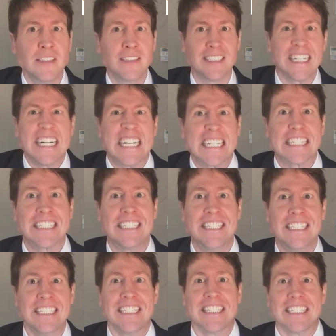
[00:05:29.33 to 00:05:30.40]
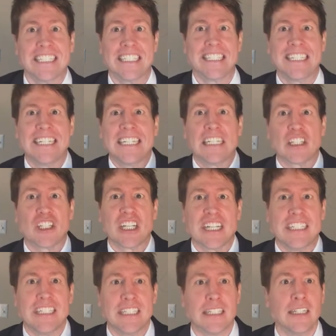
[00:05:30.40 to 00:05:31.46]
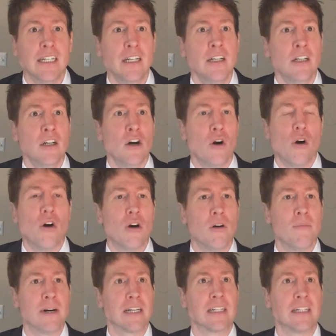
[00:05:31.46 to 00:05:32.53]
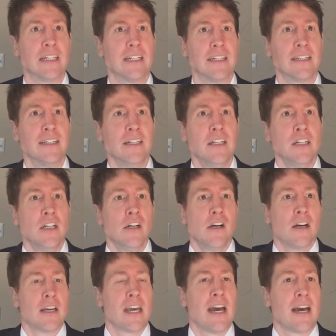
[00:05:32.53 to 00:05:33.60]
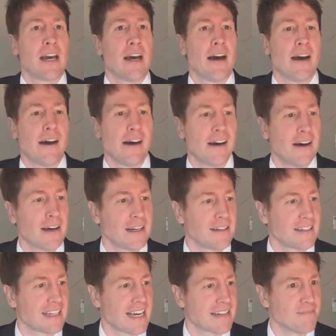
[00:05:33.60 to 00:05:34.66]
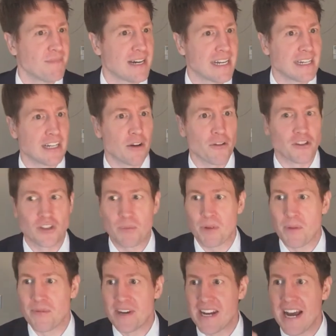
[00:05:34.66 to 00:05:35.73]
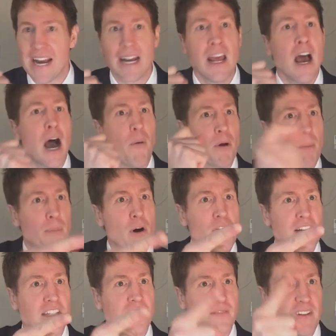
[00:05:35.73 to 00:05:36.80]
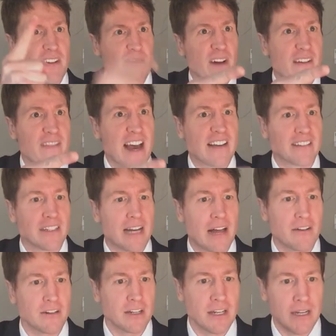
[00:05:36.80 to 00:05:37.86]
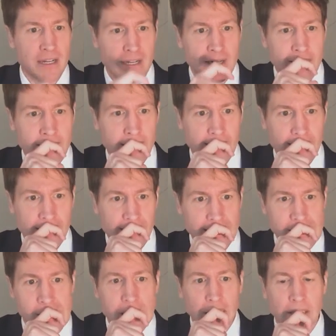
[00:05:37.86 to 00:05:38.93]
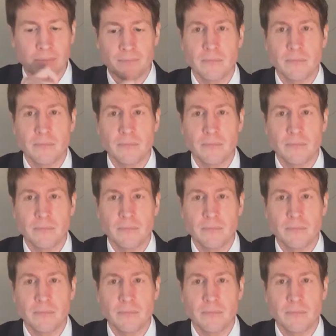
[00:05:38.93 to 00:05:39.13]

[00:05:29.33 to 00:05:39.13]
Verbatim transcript: Yeah, yeah, good idea. Oh my God. Yeah, I got money to go to the strip club tonight. I want a bonus, $55,000. Yeah.